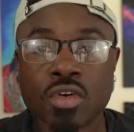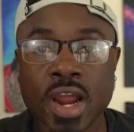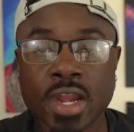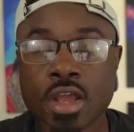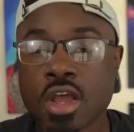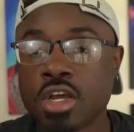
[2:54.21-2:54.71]

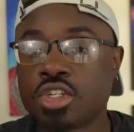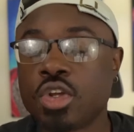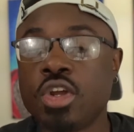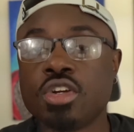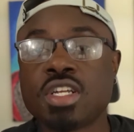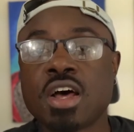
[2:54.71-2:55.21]
right? So
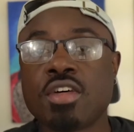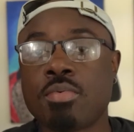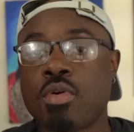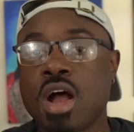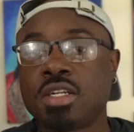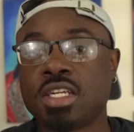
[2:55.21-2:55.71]
here's how that
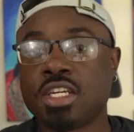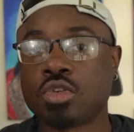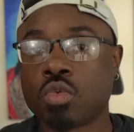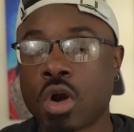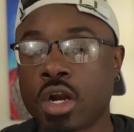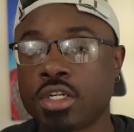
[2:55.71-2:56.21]
process
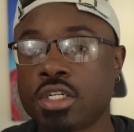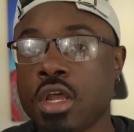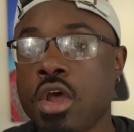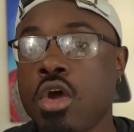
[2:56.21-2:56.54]
works.